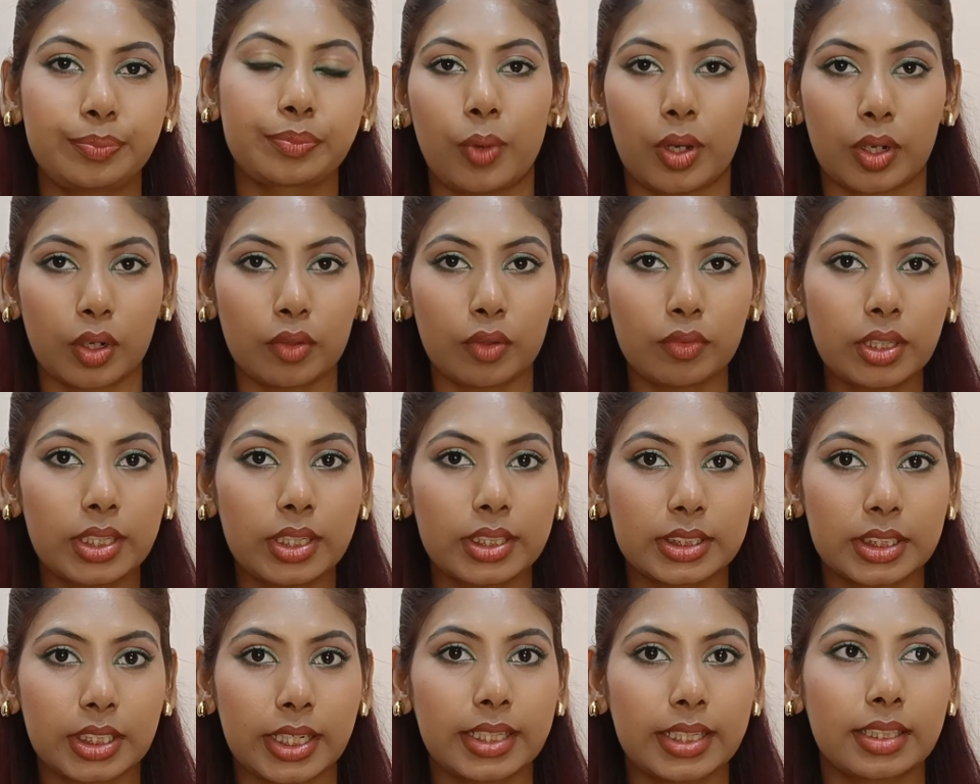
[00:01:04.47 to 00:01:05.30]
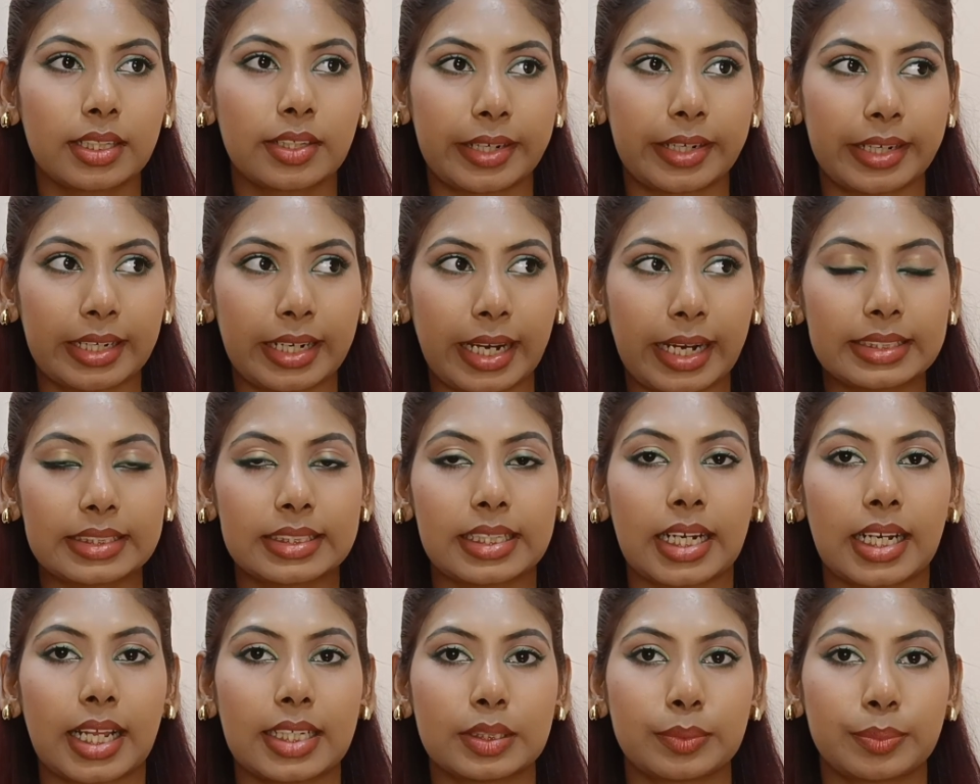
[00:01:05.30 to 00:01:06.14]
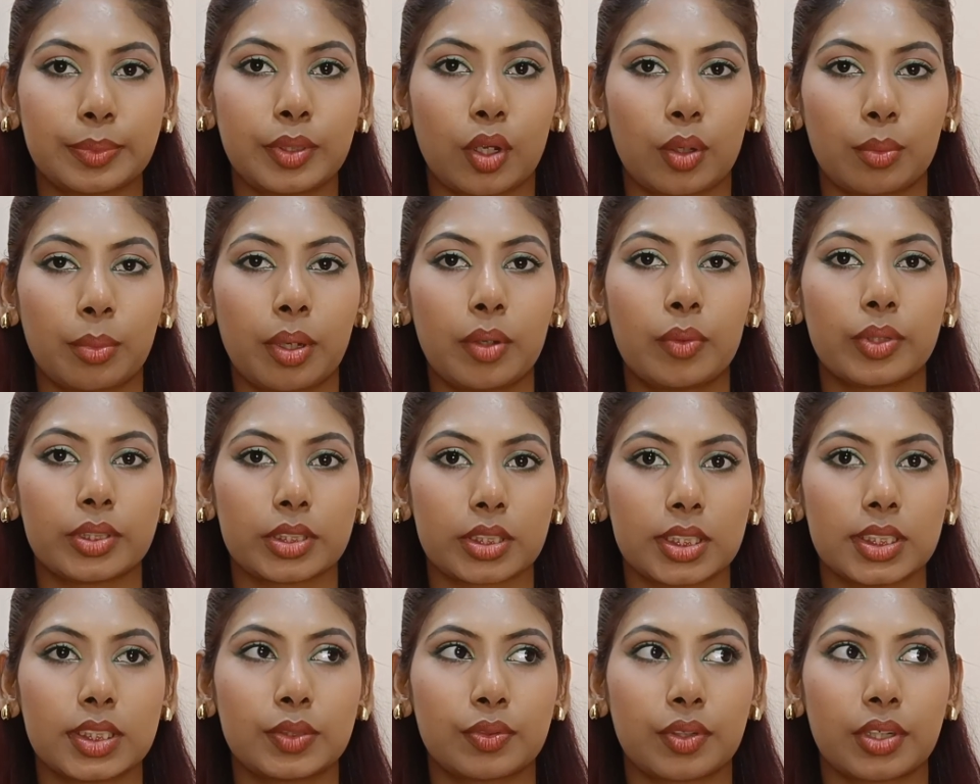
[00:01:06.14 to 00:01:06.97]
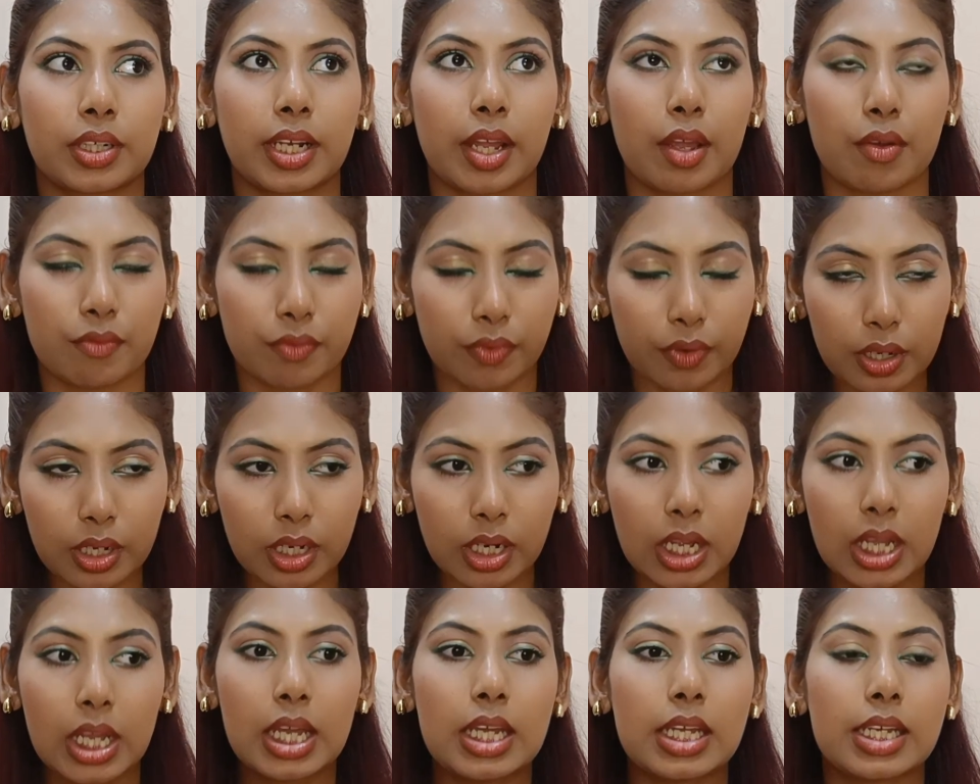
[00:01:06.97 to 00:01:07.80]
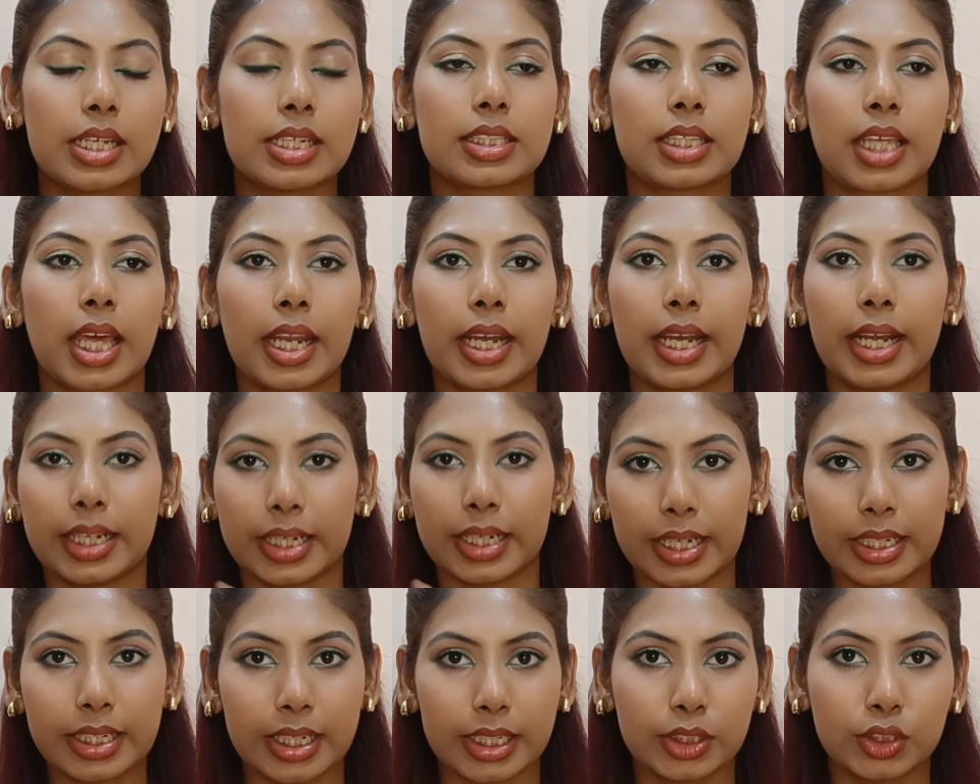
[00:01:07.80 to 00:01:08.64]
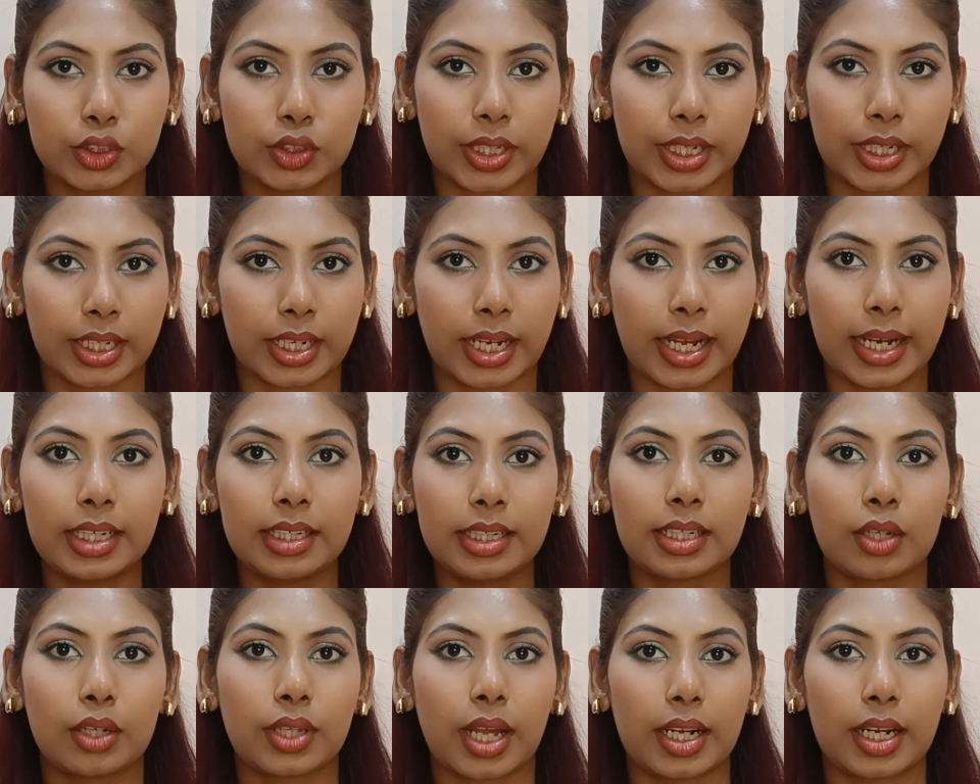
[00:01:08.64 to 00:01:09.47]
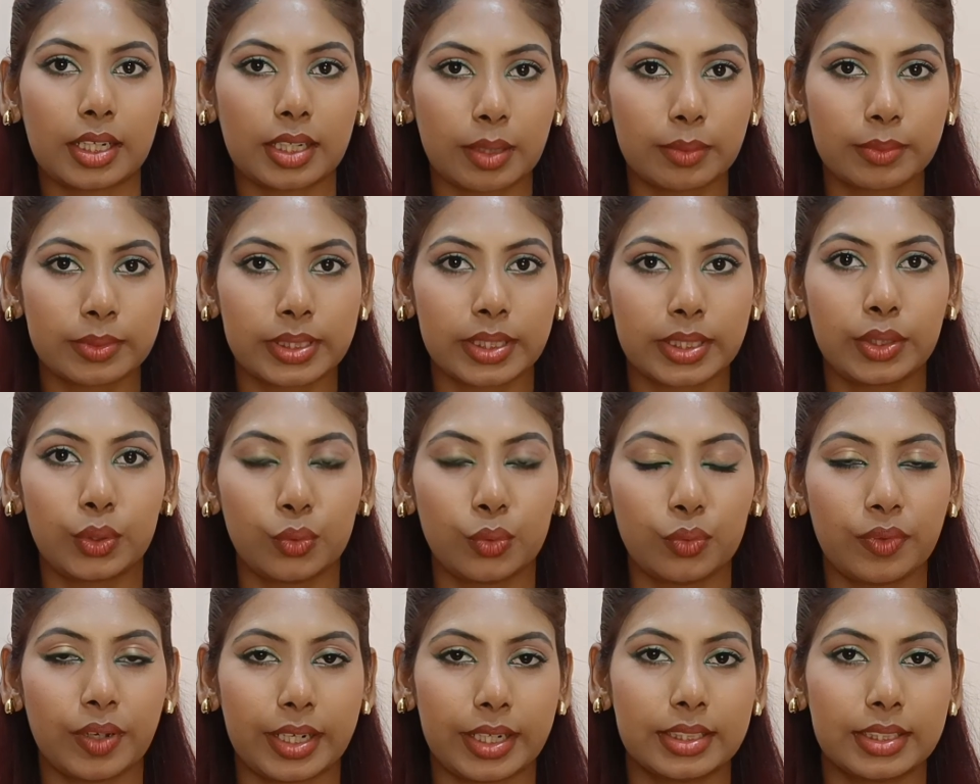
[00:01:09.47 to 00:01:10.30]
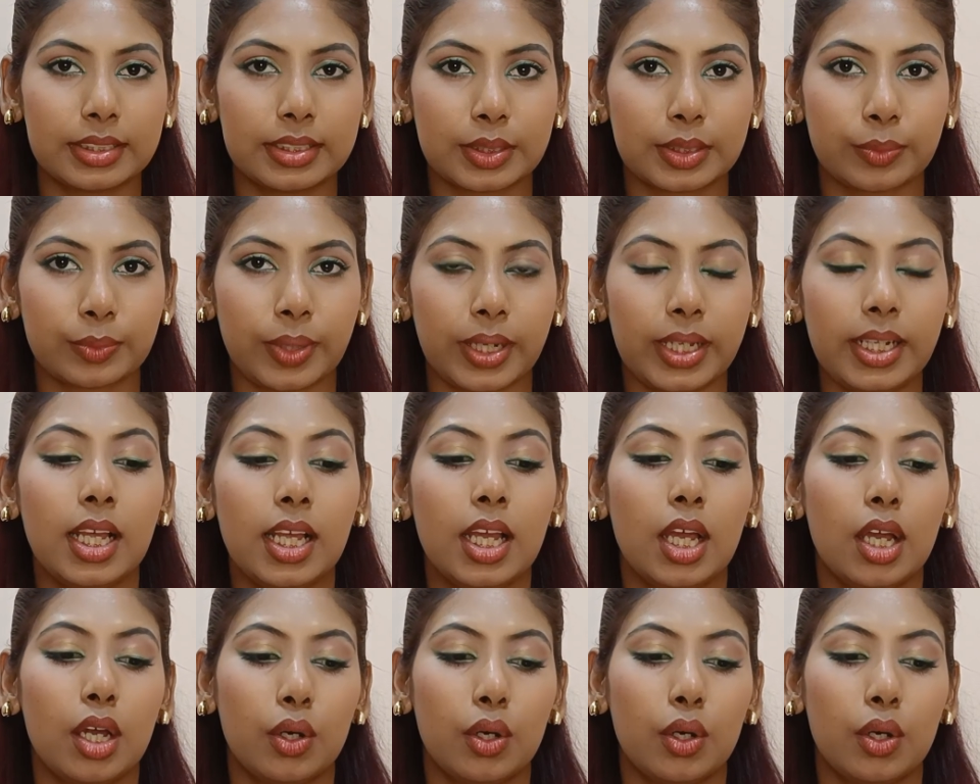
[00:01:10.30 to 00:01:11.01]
One of the DIGITEK ring lights that has been on my wish list forever is their 18-inch ring light. Now that comes in two variants as well.